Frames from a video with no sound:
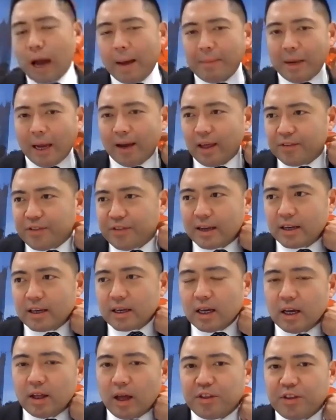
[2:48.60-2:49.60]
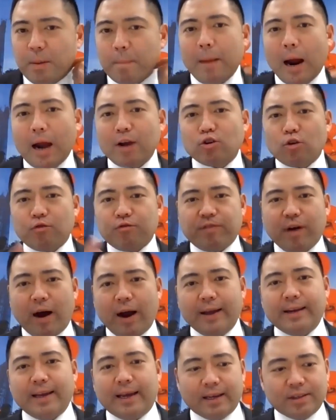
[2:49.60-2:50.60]
I mean, I think
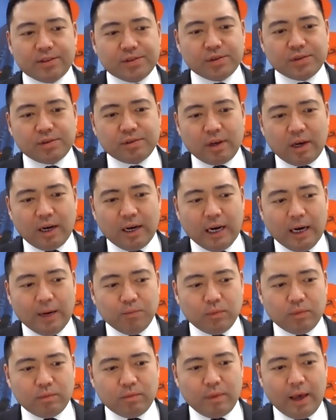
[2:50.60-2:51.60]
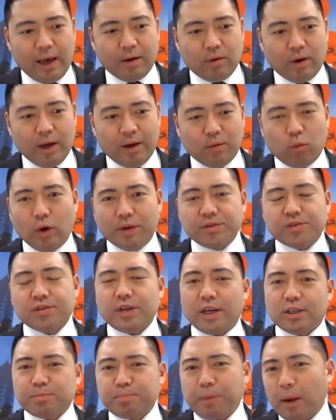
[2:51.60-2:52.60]
microfinance at one
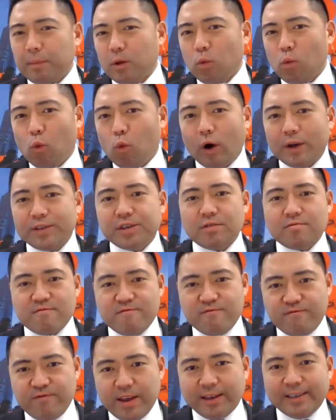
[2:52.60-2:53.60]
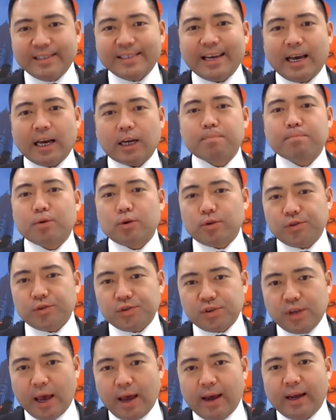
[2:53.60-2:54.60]
stage probably wasn't fintech per
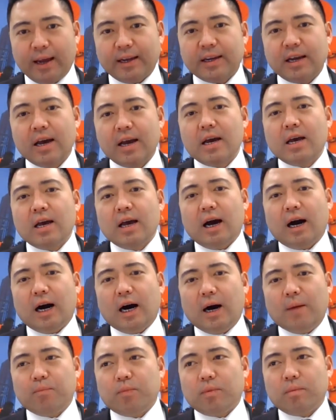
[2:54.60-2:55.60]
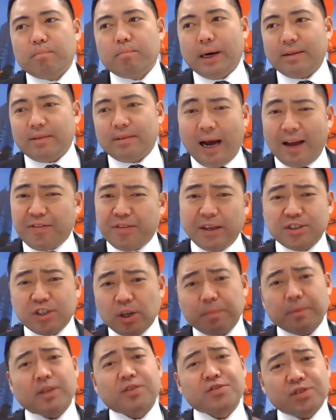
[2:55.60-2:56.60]
se, but I think
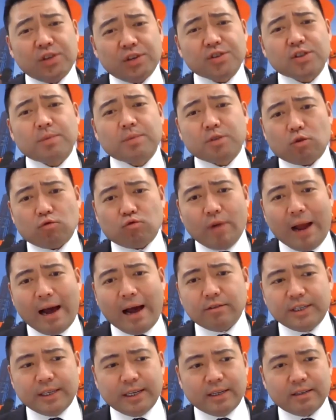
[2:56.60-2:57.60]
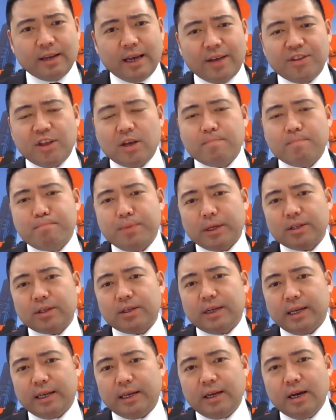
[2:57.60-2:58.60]
some of the systems around it and the
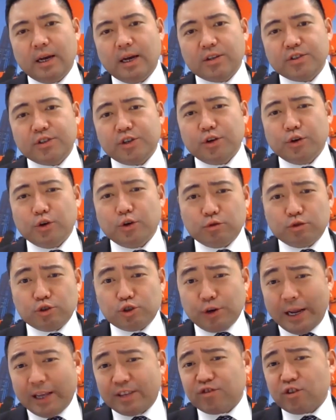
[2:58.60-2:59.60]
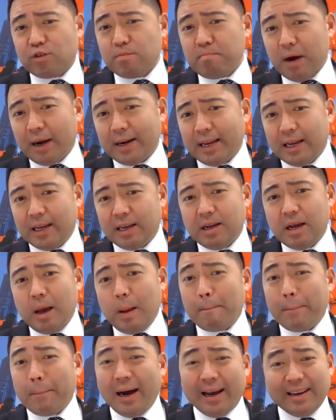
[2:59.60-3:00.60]
ability to transfer money
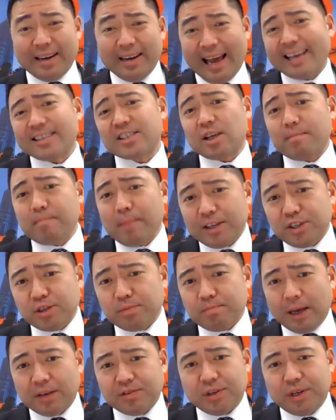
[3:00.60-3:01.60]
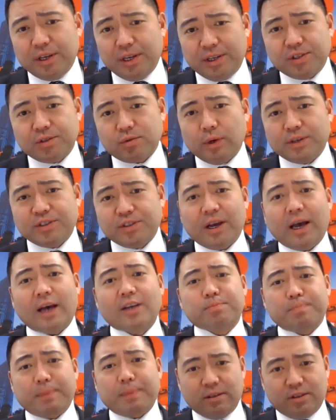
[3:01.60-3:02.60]
by an SMS message, which has
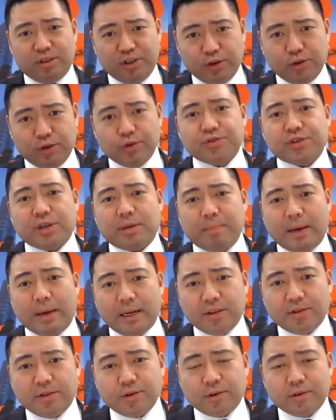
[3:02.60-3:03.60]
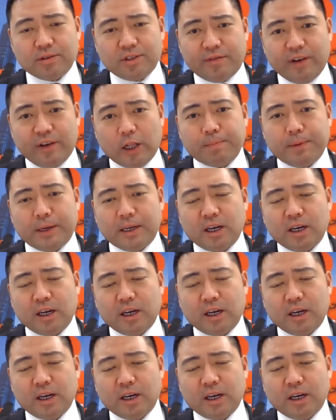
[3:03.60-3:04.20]
been used in many developing